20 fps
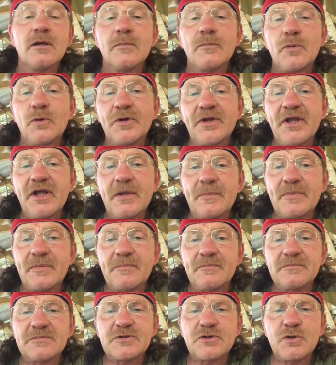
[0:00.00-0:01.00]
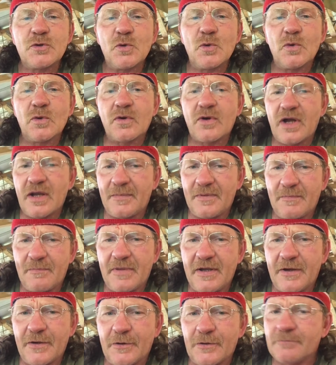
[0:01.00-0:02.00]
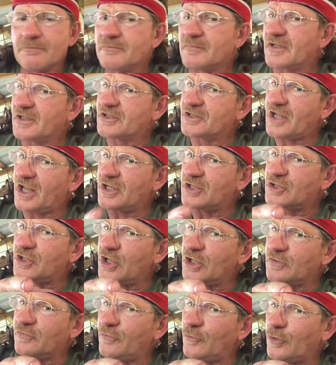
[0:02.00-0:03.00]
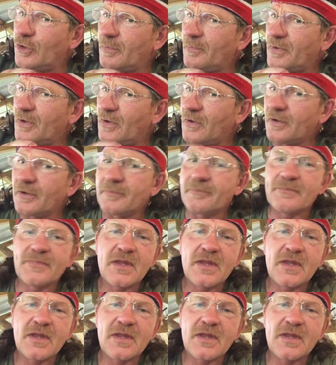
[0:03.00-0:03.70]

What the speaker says: Pull you up a stool, grab your beer, and stay 6 foot apart.